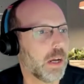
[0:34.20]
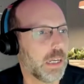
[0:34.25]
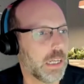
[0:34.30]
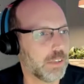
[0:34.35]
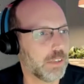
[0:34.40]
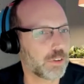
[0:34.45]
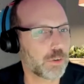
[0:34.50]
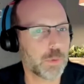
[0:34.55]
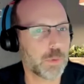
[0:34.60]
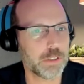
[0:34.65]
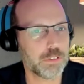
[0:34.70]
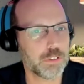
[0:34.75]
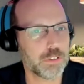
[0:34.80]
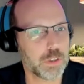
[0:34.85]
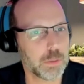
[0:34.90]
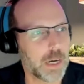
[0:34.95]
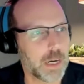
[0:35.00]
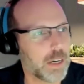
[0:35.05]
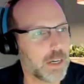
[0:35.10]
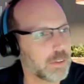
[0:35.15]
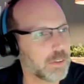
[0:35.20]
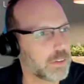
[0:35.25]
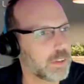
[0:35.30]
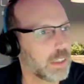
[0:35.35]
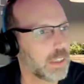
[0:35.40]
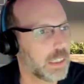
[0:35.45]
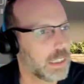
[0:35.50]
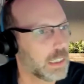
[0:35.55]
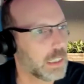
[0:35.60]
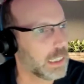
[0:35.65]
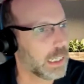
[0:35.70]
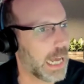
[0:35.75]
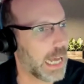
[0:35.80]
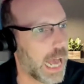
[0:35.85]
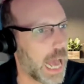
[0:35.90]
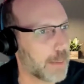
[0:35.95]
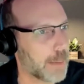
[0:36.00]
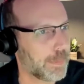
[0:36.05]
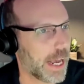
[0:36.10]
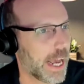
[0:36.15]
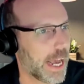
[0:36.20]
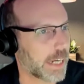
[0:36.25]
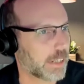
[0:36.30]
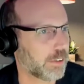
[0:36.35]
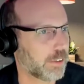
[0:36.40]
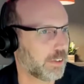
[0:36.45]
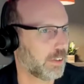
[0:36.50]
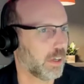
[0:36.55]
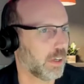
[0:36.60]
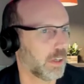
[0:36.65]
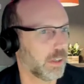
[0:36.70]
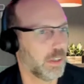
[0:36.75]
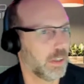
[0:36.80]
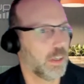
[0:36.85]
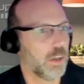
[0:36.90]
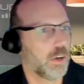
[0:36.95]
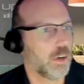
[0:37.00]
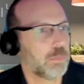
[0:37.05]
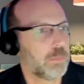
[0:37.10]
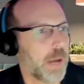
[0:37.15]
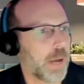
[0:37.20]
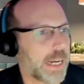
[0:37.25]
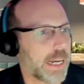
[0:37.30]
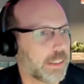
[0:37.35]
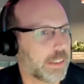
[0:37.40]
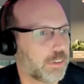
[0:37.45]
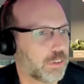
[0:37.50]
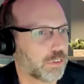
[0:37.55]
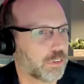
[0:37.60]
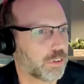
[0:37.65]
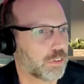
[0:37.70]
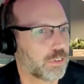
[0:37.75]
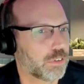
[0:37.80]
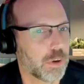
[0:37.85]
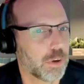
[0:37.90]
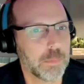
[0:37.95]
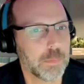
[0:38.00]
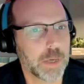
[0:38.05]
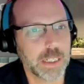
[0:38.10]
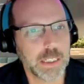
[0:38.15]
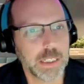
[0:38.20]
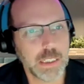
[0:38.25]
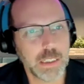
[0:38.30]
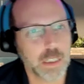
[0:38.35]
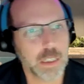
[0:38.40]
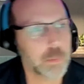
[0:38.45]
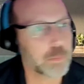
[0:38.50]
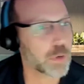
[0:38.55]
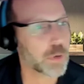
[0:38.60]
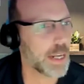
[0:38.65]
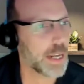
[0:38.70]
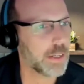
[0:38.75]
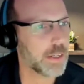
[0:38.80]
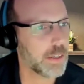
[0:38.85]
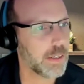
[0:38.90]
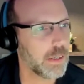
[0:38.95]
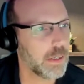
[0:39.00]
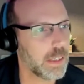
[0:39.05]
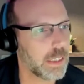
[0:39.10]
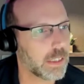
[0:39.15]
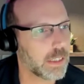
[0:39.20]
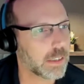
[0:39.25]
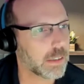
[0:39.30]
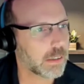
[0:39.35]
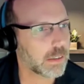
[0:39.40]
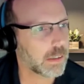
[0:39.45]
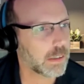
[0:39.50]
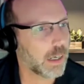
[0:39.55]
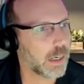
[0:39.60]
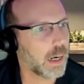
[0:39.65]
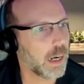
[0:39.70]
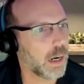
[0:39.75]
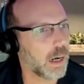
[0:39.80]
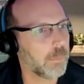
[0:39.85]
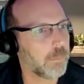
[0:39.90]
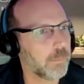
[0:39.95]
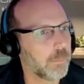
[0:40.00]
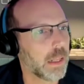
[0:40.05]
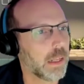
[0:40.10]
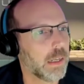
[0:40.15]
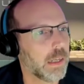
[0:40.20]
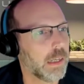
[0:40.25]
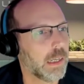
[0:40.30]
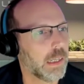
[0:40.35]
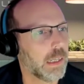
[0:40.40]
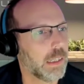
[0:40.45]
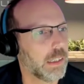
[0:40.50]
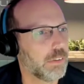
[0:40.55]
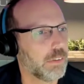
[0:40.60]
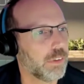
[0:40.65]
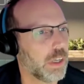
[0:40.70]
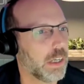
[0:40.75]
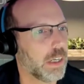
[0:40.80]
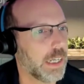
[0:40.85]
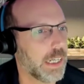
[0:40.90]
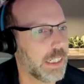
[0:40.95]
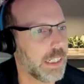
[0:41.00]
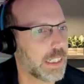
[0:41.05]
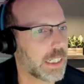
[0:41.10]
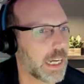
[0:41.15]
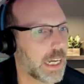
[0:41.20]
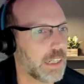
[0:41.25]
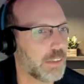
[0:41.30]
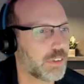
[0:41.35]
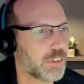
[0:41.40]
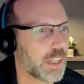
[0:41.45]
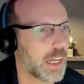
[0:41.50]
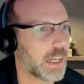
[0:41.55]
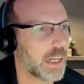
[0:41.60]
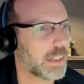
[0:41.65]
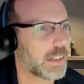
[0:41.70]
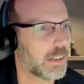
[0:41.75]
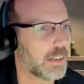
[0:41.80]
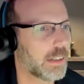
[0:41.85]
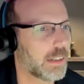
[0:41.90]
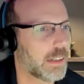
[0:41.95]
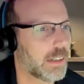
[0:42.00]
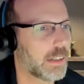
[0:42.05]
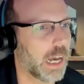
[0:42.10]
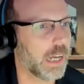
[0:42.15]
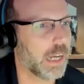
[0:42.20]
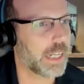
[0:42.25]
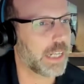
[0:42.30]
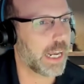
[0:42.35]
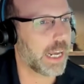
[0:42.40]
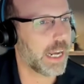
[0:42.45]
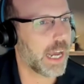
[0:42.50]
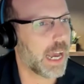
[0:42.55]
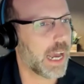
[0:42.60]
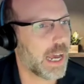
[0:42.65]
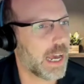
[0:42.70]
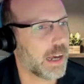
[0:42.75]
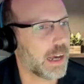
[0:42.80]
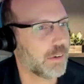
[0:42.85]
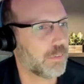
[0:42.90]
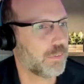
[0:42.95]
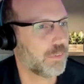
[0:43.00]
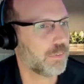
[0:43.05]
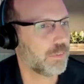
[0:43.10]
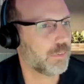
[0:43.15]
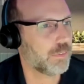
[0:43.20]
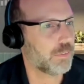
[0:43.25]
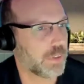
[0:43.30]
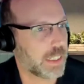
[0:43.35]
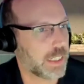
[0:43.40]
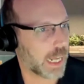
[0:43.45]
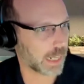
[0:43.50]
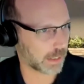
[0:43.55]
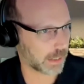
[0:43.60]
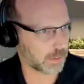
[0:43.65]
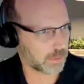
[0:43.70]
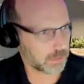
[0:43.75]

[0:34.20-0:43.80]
is a question about AppX load packages. So somebody, Brandon here, indicates that they have that